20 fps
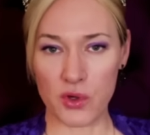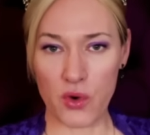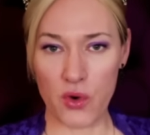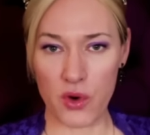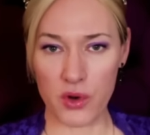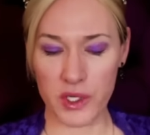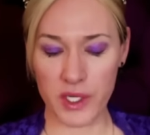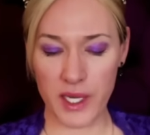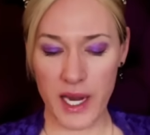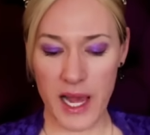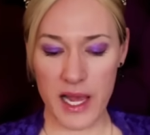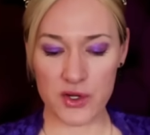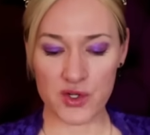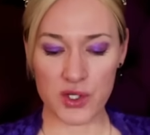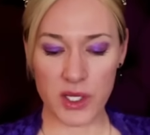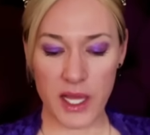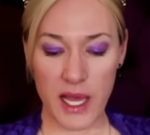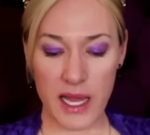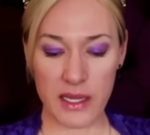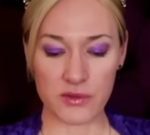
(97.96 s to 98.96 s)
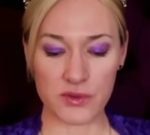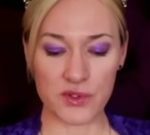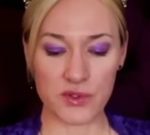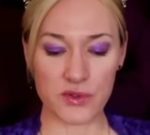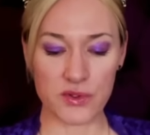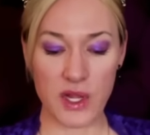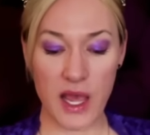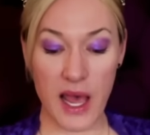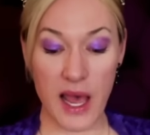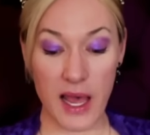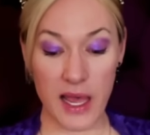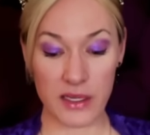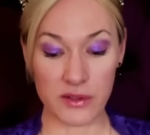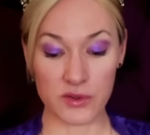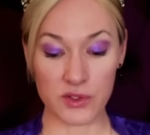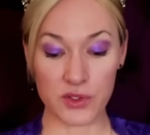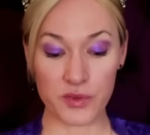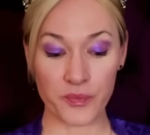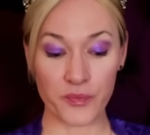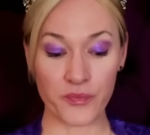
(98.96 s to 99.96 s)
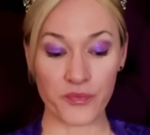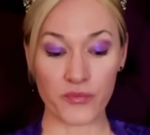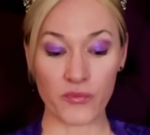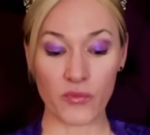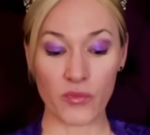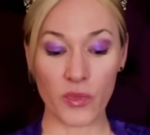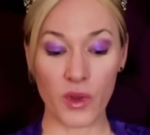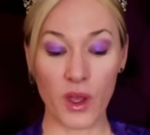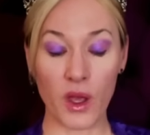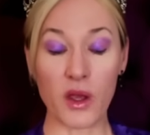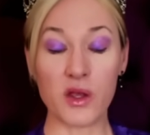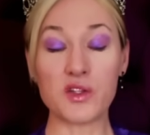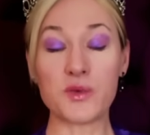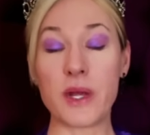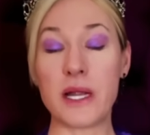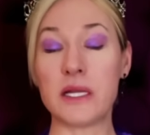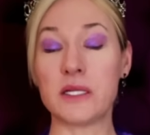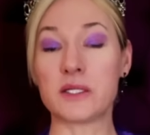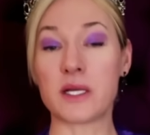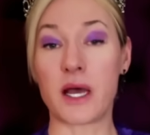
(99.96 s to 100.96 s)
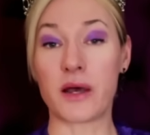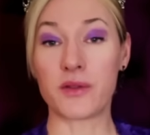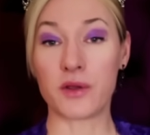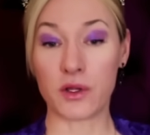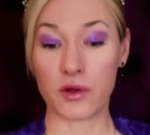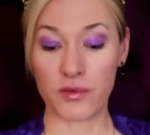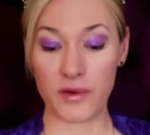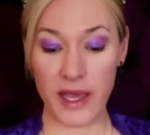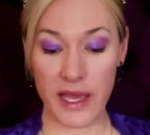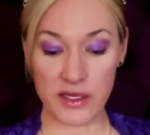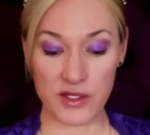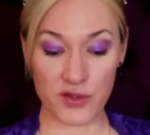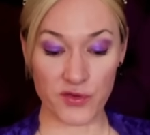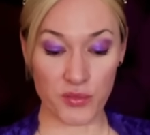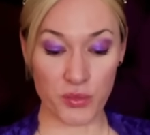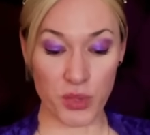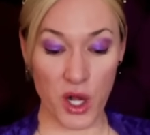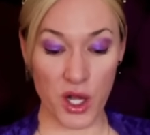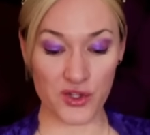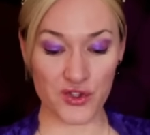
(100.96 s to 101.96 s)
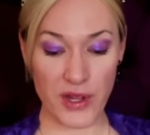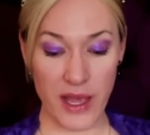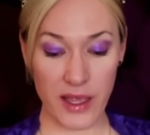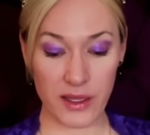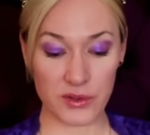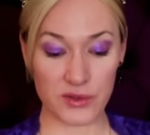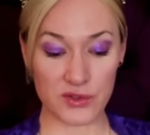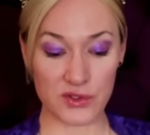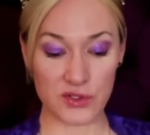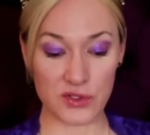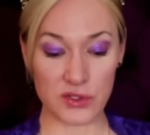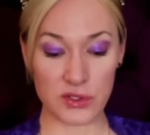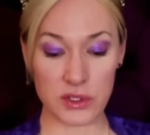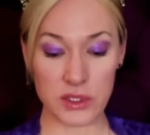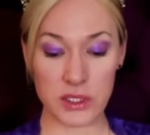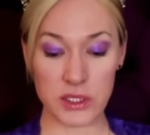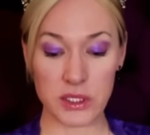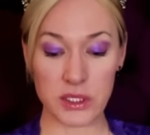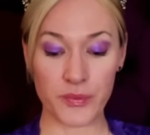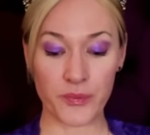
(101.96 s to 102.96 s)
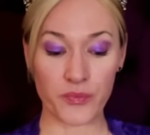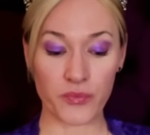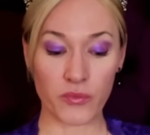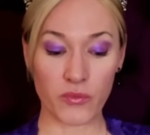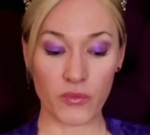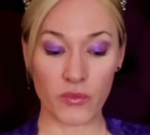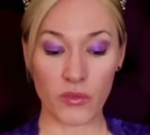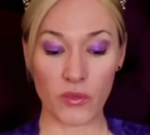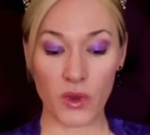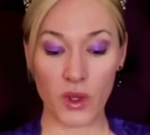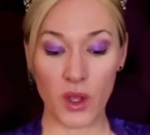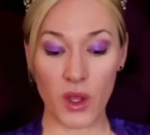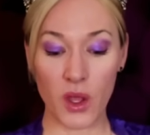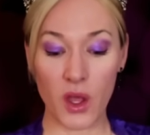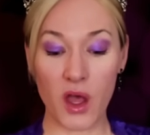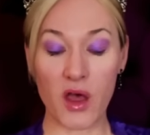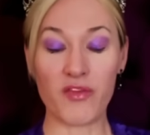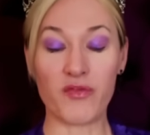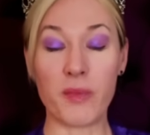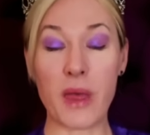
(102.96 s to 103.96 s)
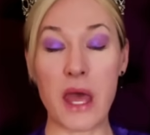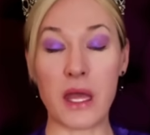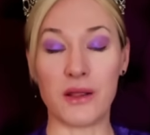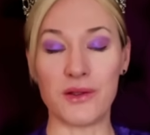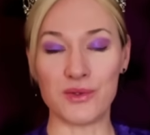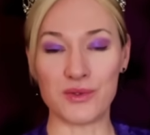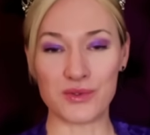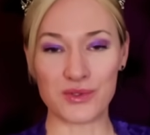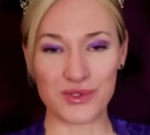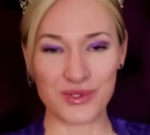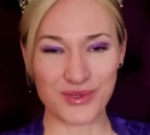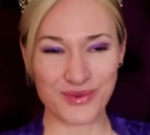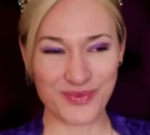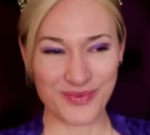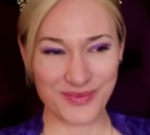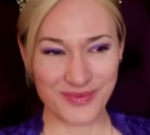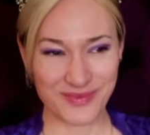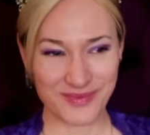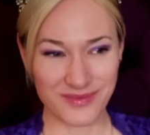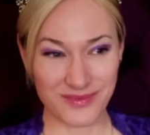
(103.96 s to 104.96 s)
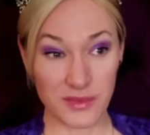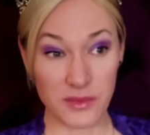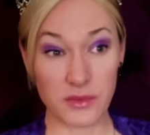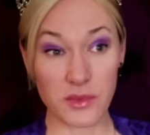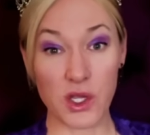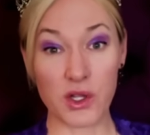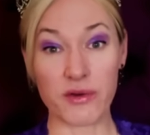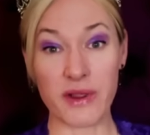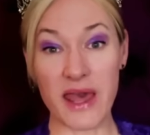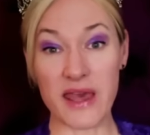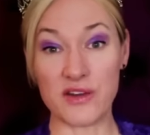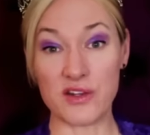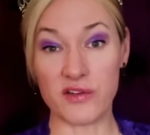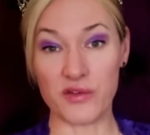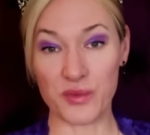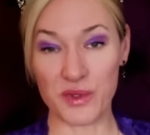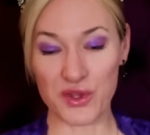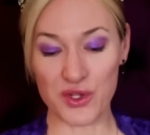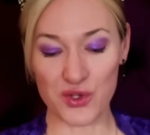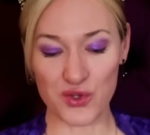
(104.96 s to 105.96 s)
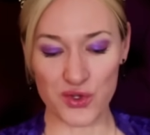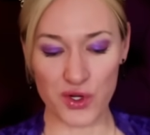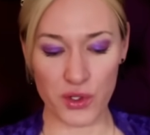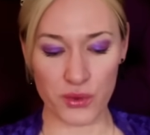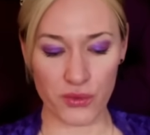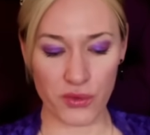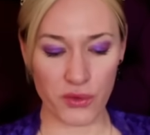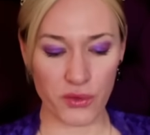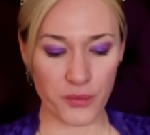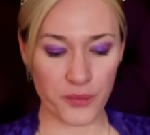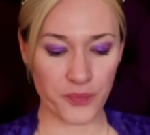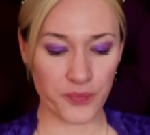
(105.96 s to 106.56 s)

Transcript: all in Ashley Hansen's hands, as well as other creative projects of Meghan's, creative with the truth.